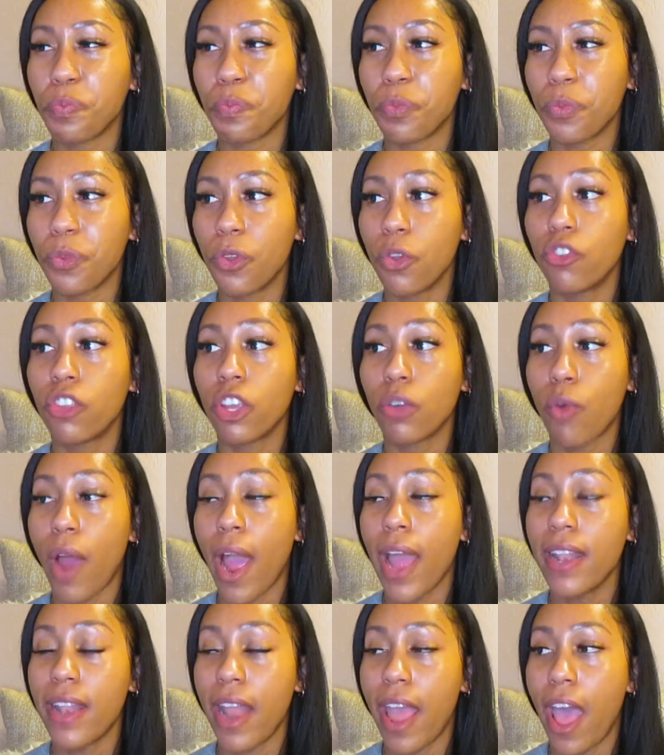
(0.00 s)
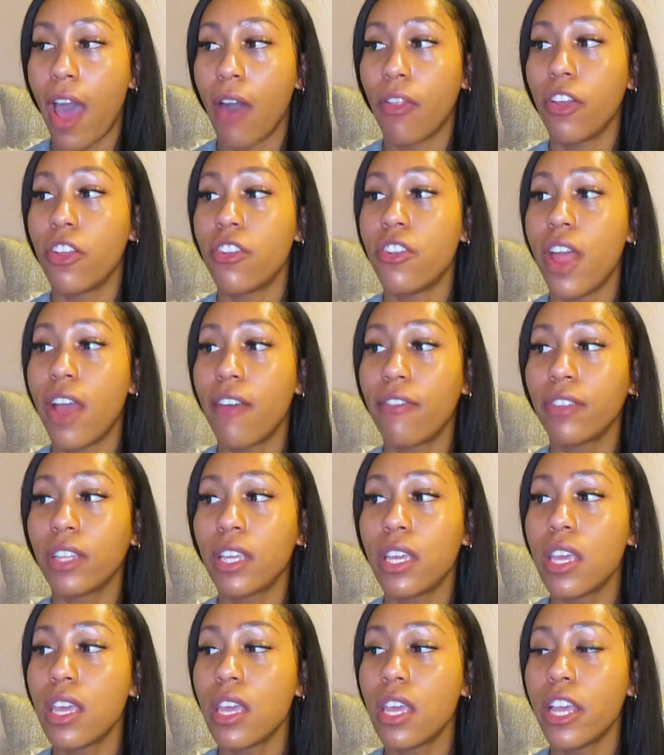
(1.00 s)
use it right now. There
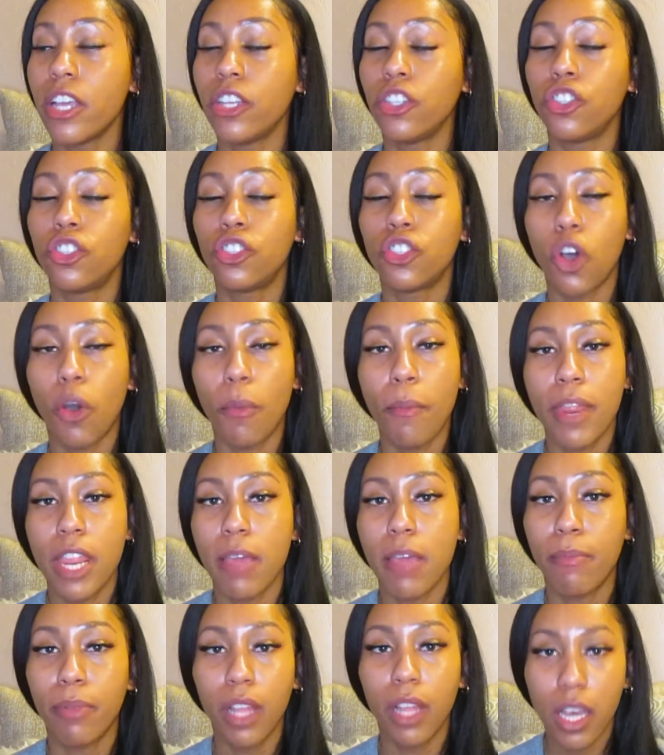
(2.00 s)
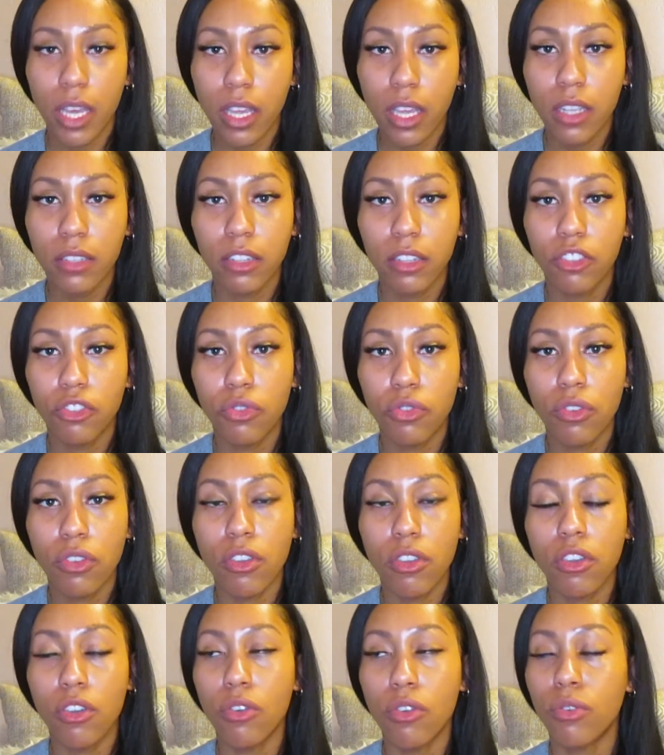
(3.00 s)
definitely is so many plugins that you can
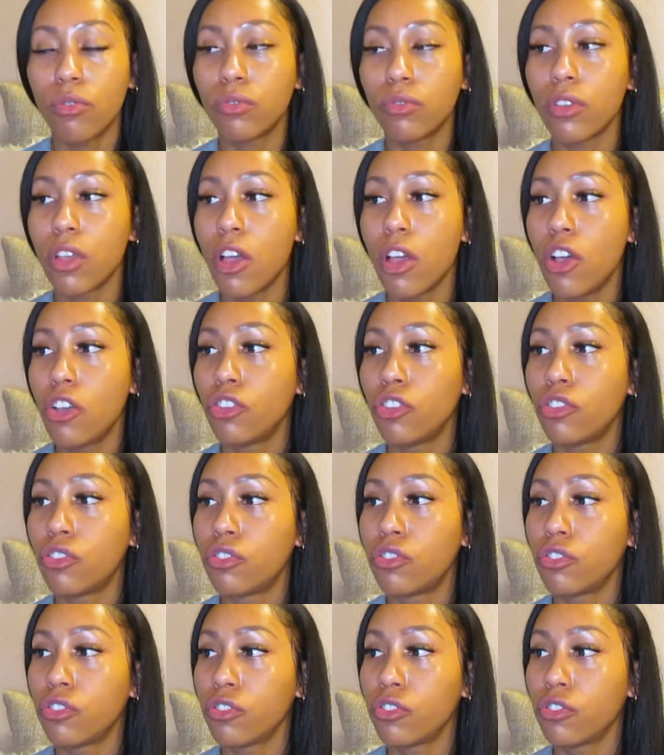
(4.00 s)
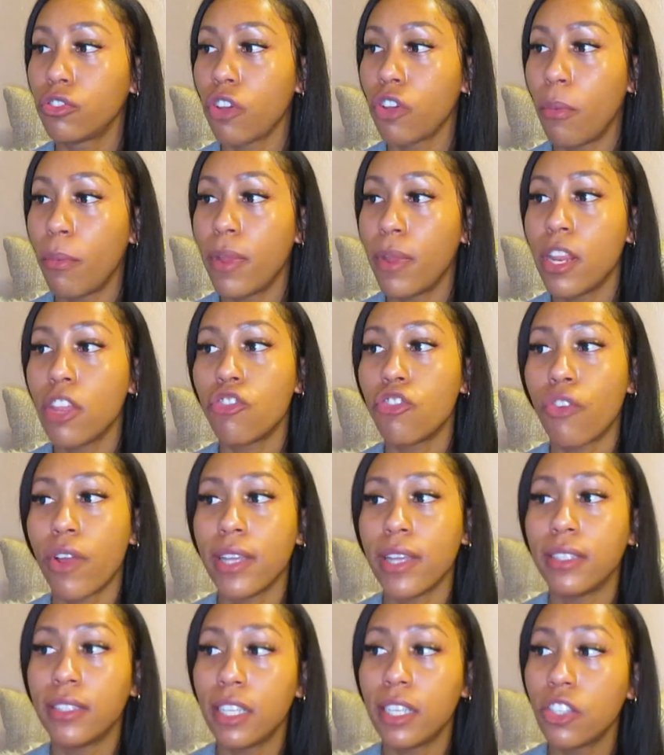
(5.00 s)
use, so many
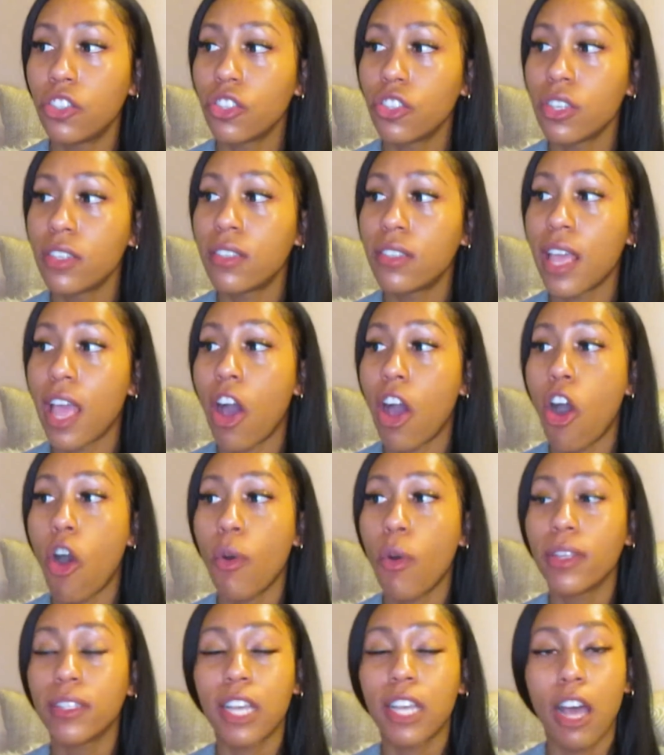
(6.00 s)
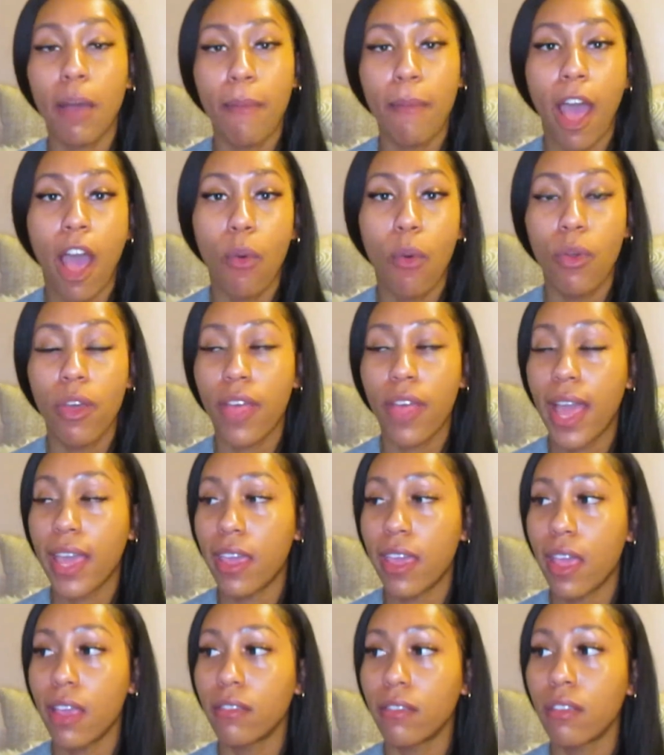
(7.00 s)
transitions. They always come out with, I
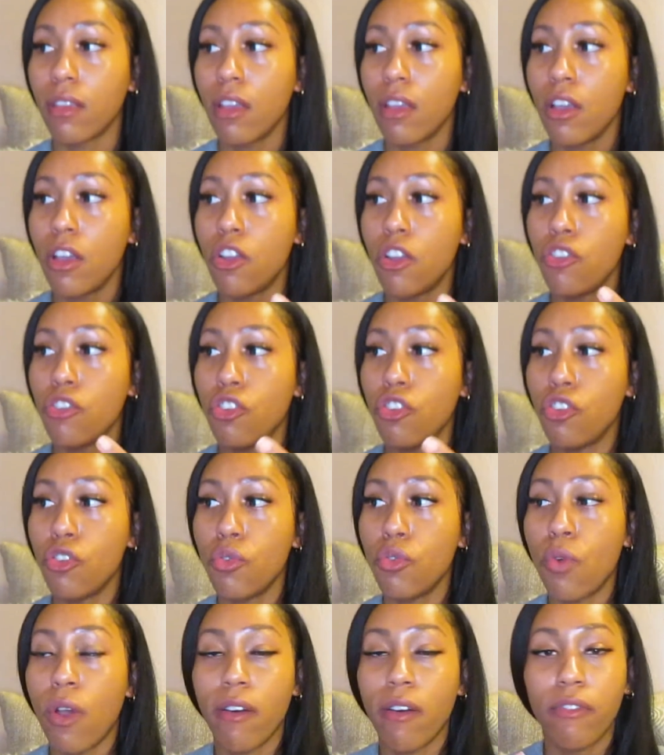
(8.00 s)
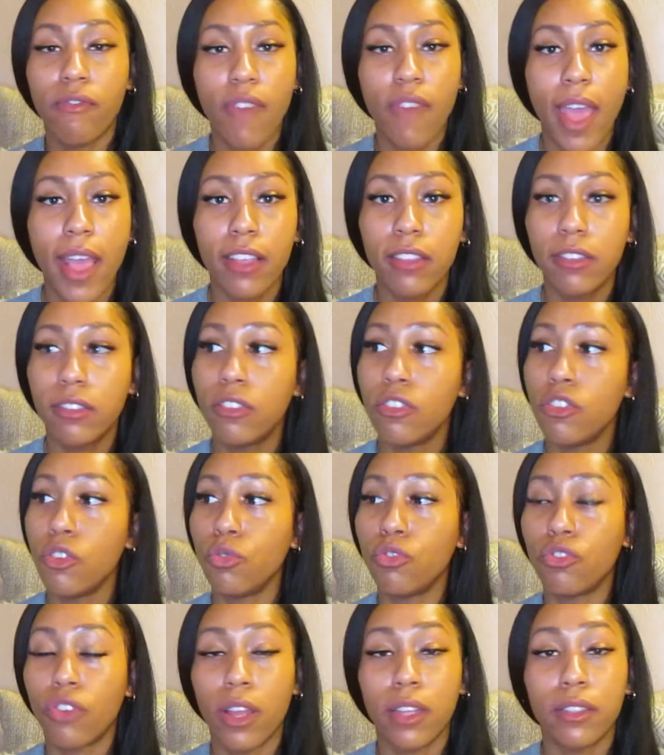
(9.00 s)
guess, new effects, new
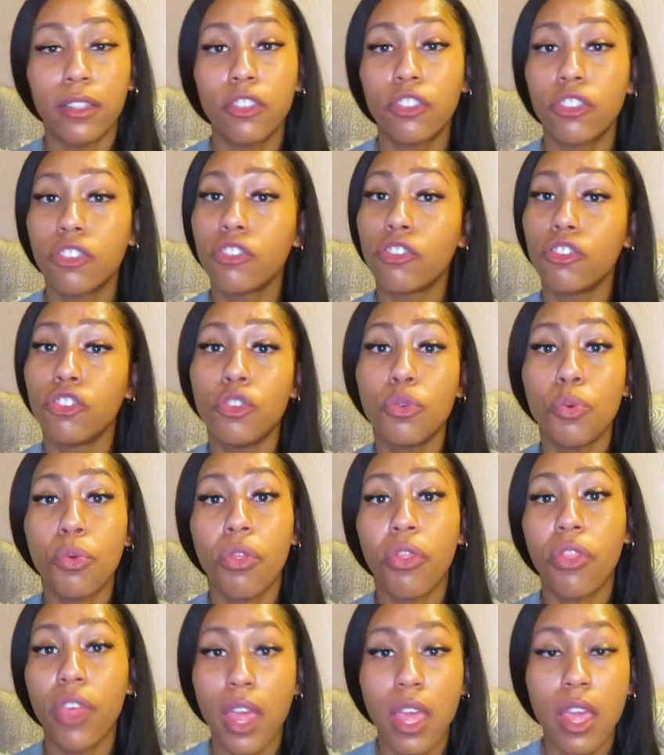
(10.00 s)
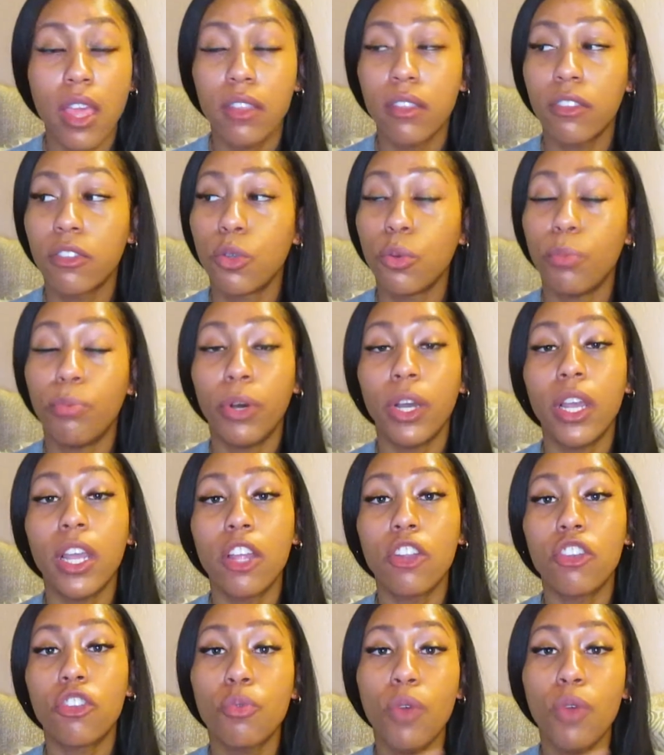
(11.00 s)
transitions, new things to put
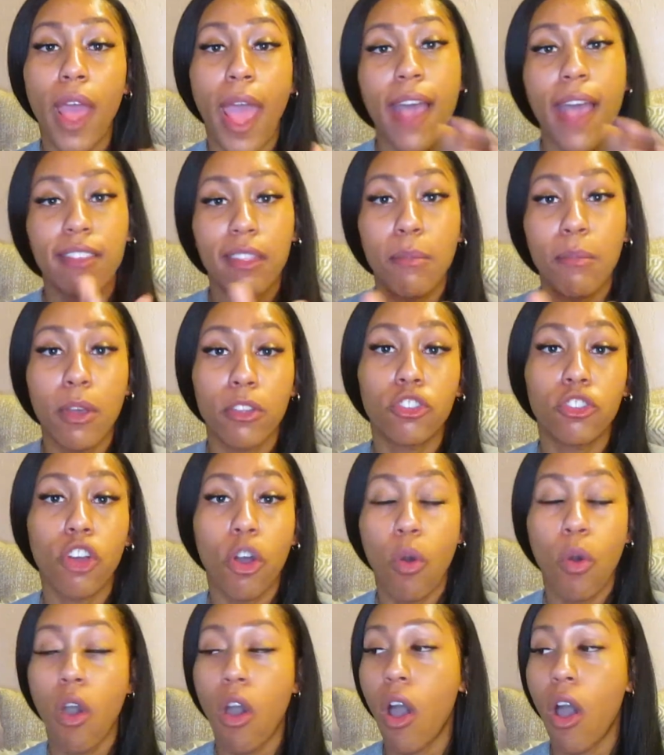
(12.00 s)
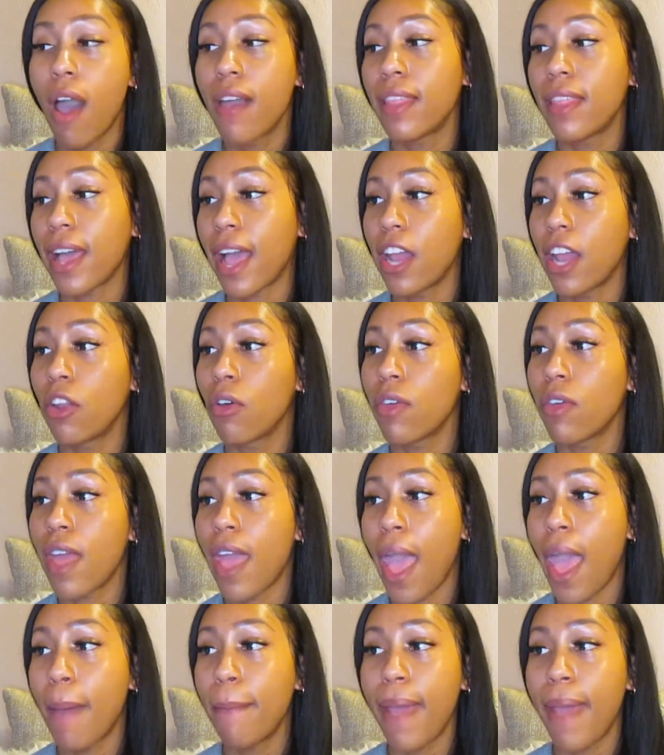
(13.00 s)
into it as the months go on. Like, I know they
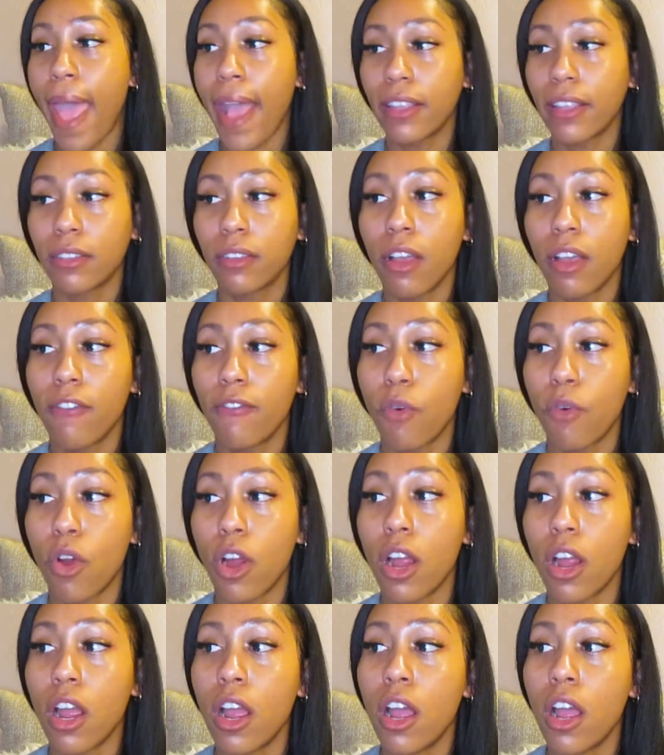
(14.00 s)
had packs for